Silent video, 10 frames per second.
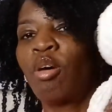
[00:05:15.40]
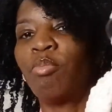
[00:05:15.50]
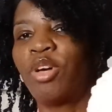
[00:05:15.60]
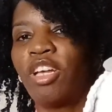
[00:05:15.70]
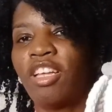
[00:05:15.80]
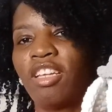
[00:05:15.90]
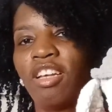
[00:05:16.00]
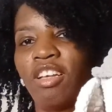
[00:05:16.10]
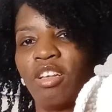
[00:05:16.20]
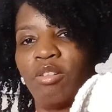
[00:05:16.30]
But
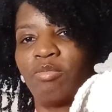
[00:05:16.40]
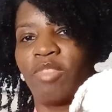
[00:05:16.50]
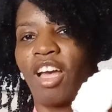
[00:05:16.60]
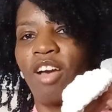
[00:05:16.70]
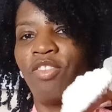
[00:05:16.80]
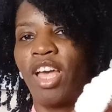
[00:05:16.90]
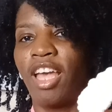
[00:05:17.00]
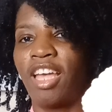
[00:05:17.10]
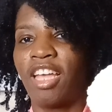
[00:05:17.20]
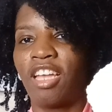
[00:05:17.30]
I've
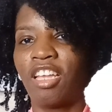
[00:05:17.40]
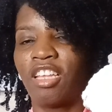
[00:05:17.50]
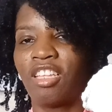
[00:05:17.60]
had